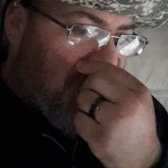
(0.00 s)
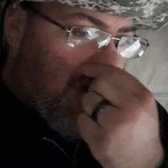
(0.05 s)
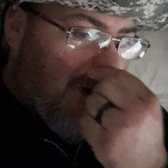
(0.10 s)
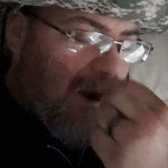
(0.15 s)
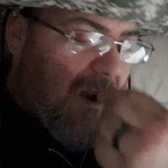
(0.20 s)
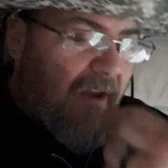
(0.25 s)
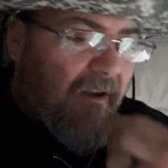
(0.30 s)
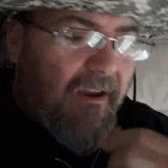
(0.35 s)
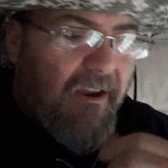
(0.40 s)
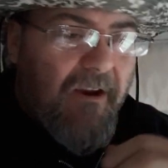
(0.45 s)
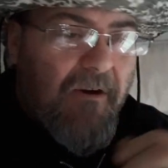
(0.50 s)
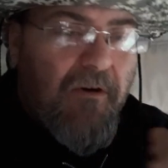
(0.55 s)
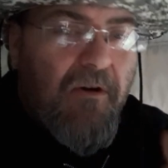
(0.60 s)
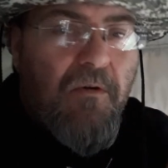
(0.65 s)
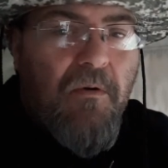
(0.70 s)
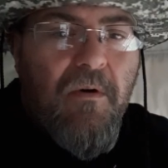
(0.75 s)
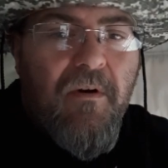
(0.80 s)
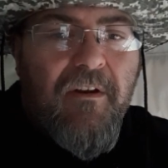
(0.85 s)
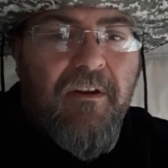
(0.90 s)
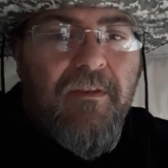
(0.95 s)
Here in
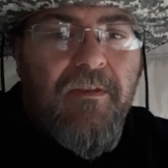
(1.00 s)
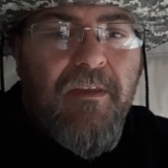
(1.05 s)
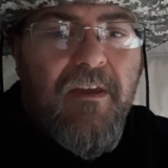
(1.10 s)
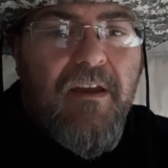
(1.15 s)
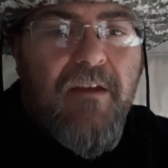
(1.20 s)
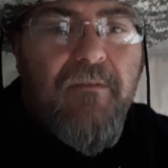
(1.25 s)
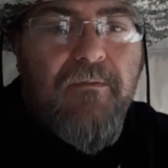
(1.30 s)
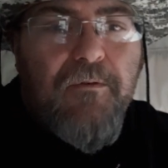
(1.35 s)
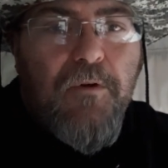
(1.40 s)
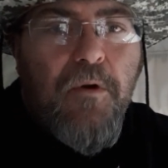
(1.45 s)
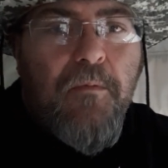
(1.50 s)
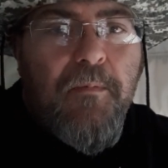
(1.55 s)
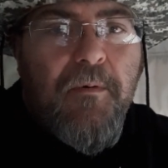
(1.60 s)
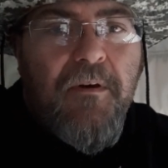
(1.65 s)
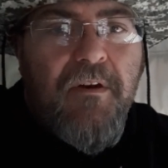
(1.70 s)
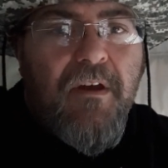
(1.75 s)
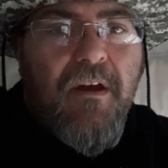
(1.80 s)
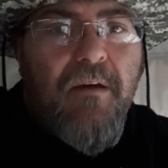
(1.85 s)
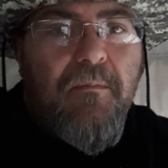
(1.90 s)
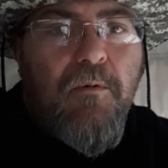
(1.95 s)
Oregon, they've
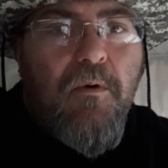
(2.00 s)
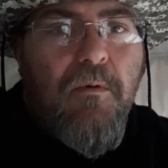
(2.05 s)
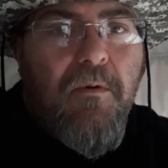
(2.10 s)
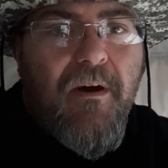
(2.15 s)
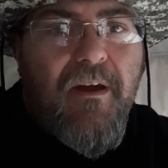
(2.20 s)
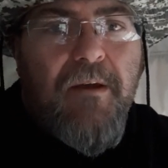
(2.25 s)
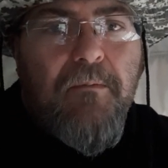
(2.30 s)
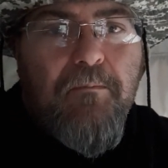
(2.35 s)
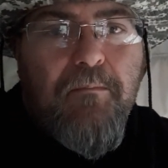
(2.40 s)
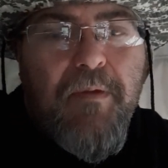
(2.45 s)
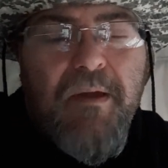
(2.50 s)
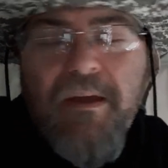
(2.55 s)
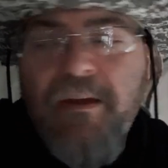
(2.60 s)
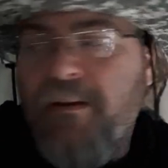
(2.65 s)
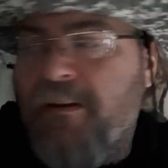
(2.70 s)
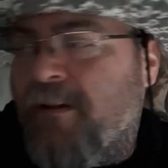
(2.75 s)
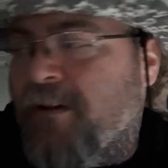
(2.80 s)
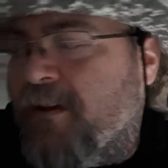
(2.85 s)
opened up quite a bit